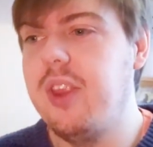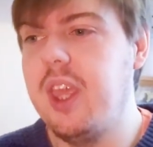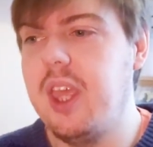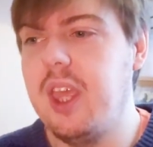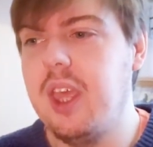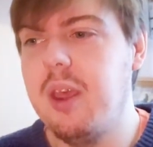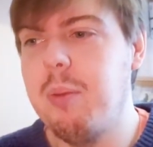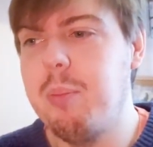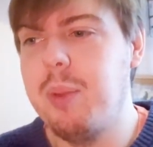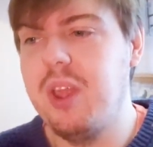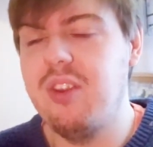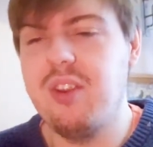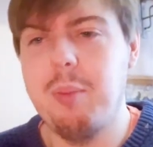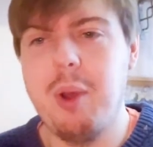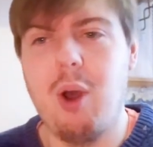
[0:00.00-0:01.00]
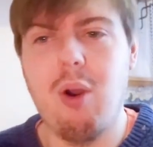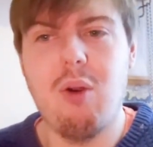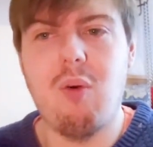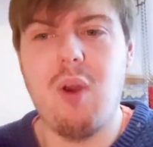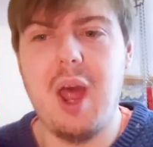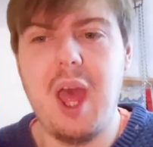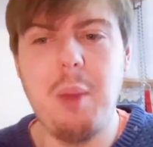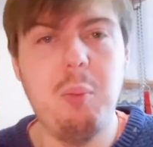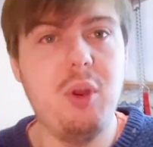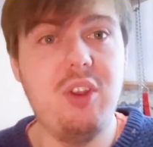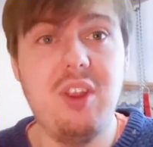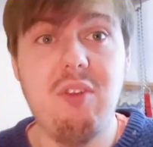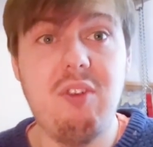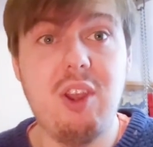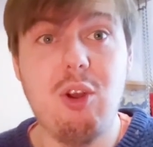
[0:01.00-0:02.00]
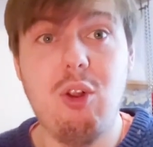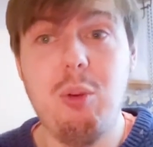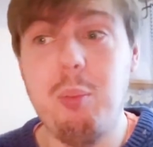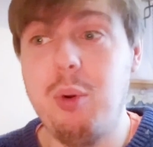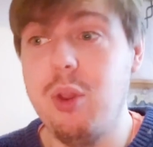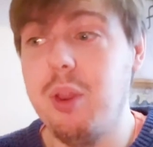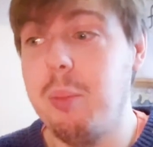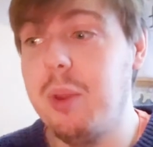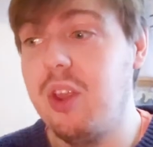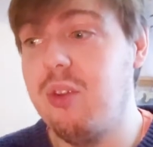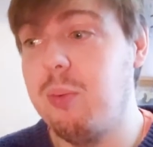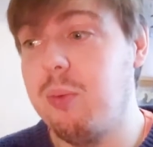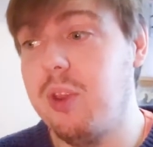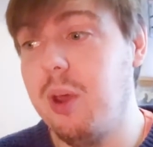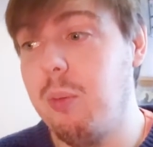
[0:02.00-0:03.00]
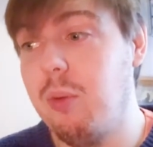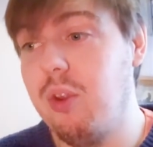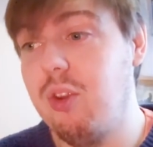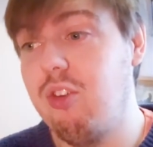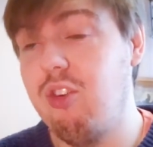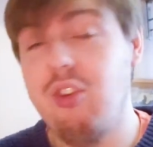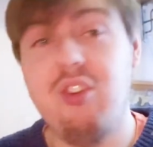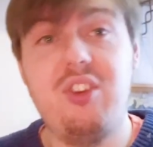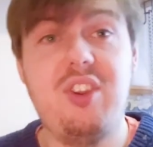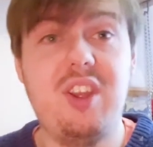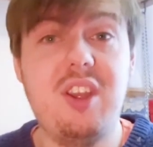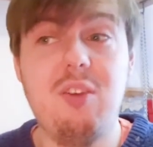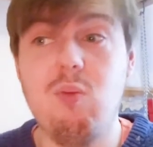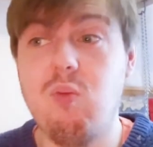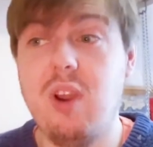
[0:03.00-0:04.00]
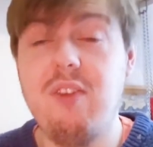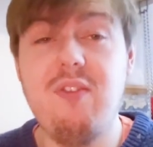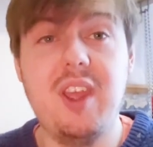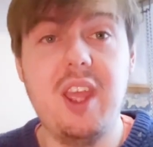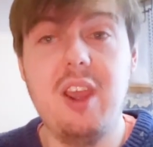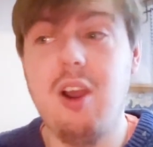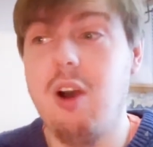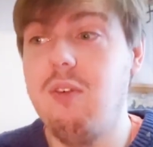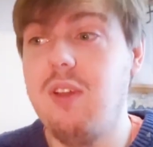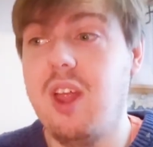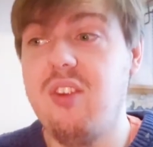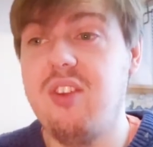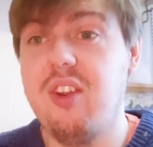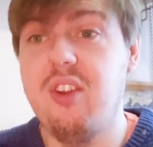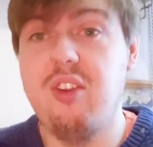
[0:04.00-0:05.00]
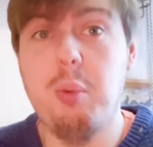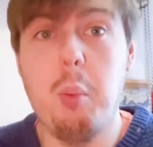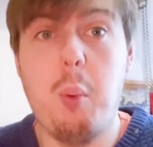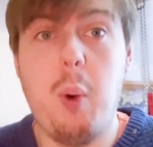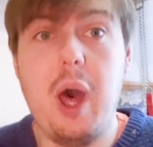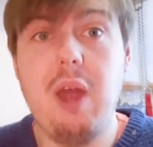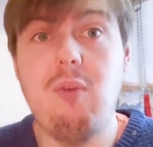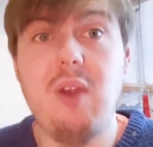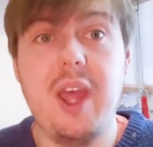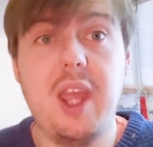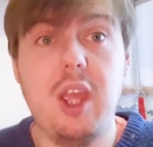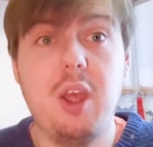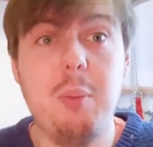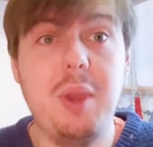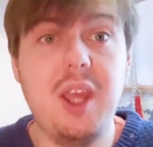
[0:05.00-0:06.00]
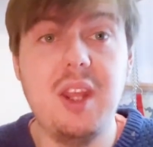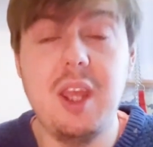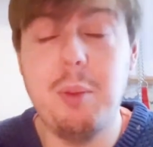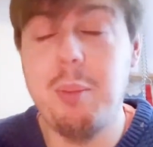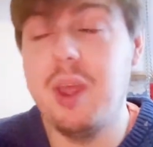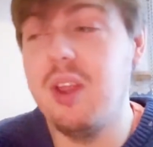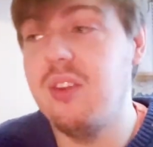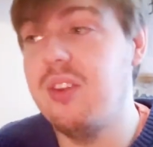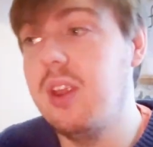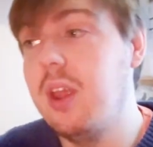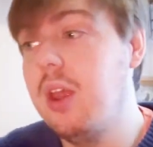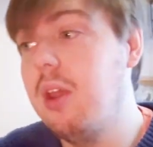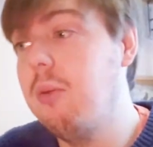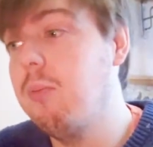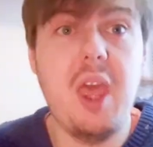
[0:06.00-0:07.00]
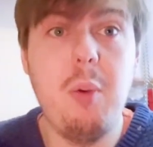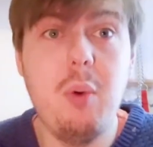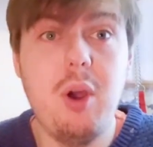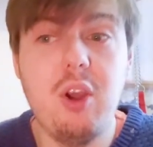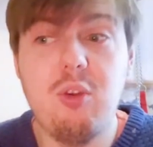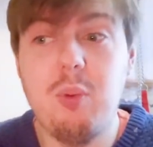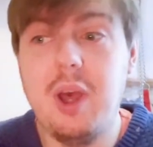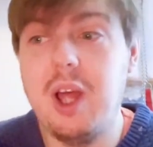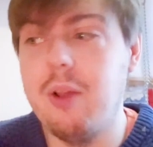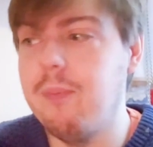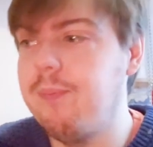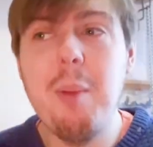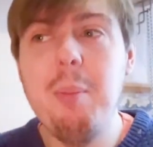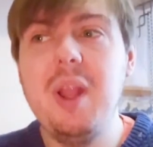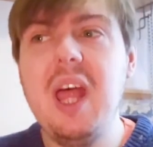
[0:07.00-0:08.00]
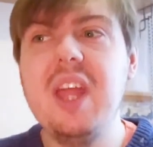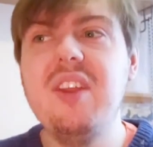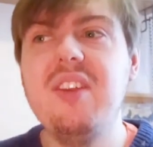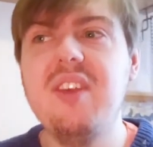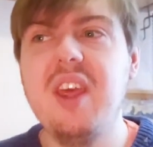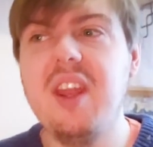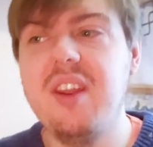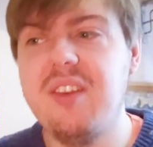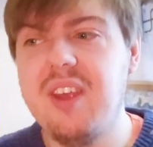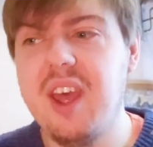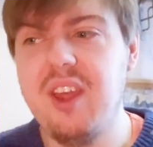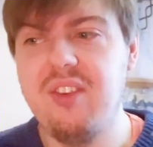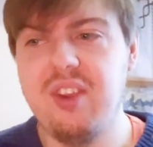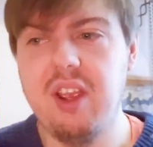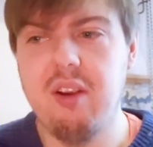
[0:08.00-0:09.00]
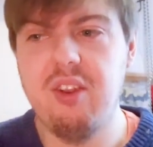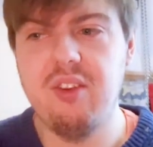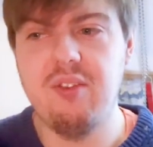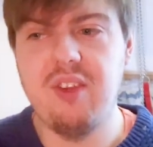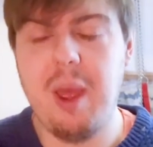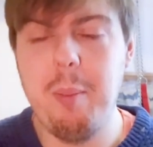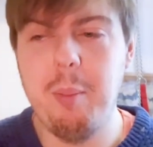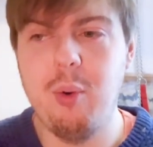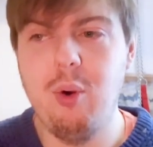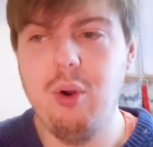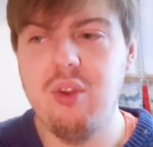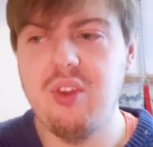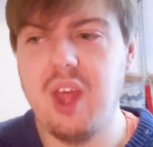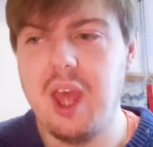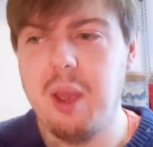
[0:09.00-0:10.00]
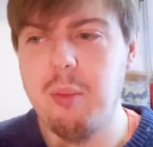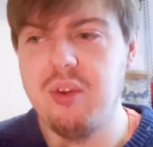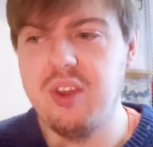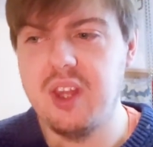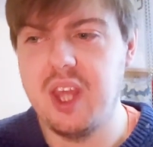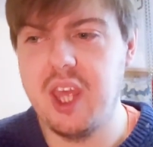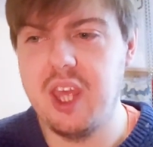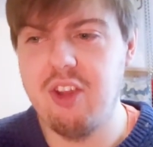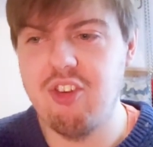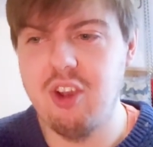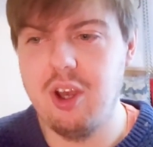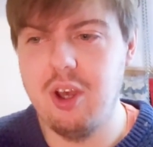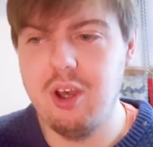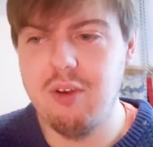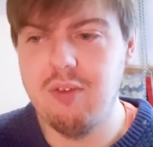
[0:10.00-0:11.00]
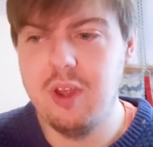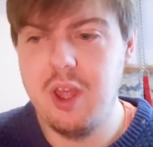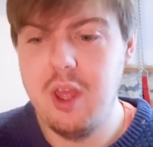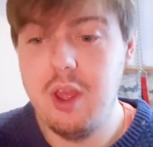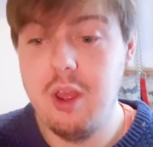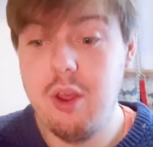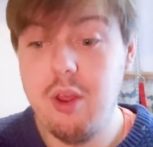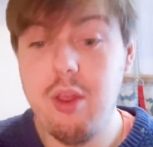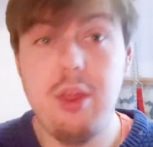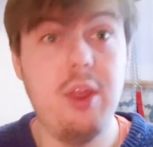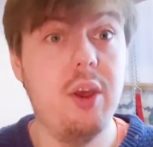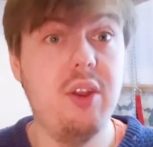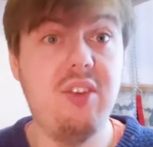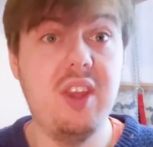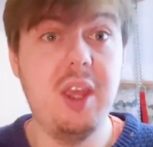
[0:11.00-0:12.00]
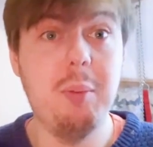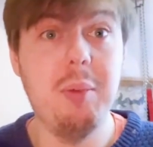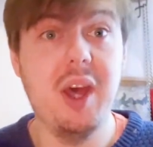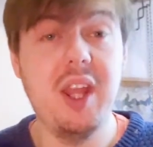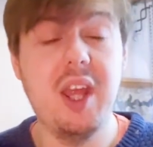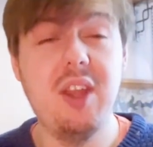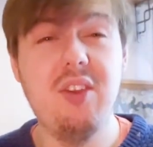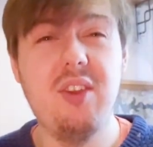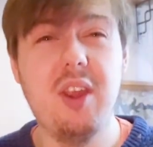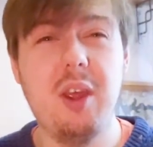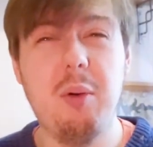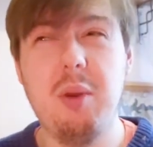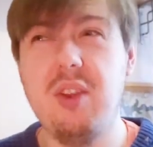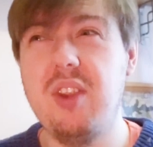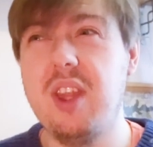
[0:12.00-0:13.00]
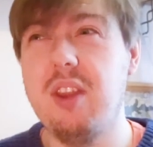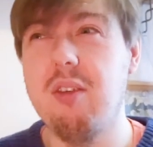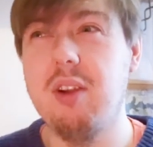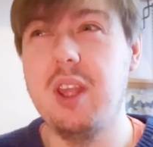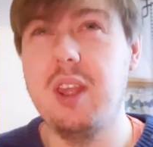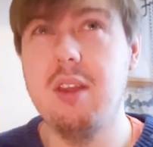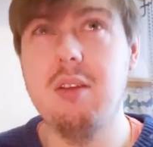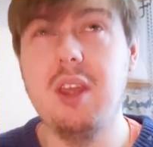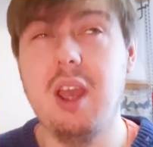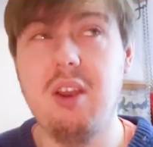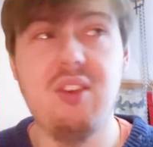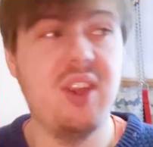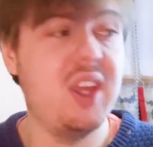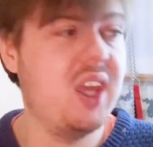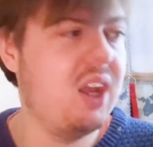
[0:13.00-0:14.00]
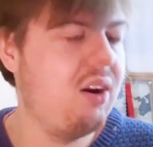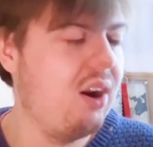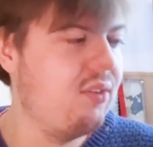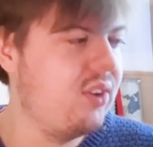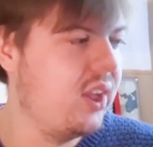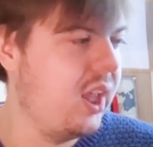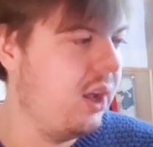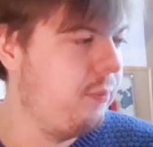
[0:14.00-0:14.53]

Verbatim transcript: The bits about crime were difficult, but the bits that were just riffing off Last of the Summer Wine, writing comedic bits, they worked well. I planned an entire series of ten books. I was at the age of thirteen by then, so it's either a, yeah, it's a year after